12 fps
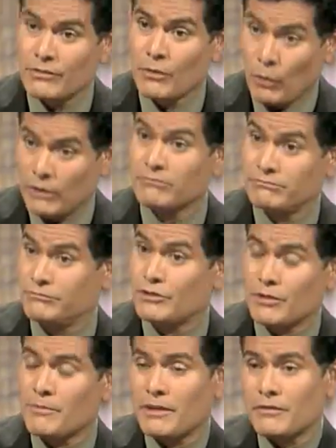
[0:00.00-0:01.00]
the one
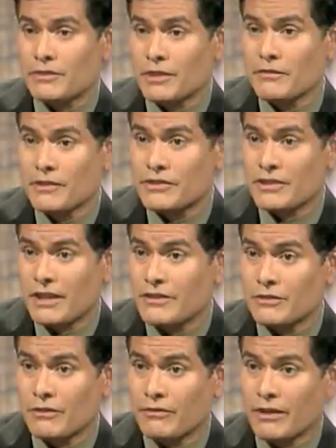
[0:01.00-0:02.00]
term that you've served in the Senate
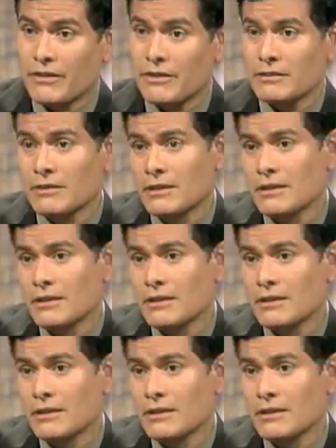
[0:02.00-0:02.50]
so far that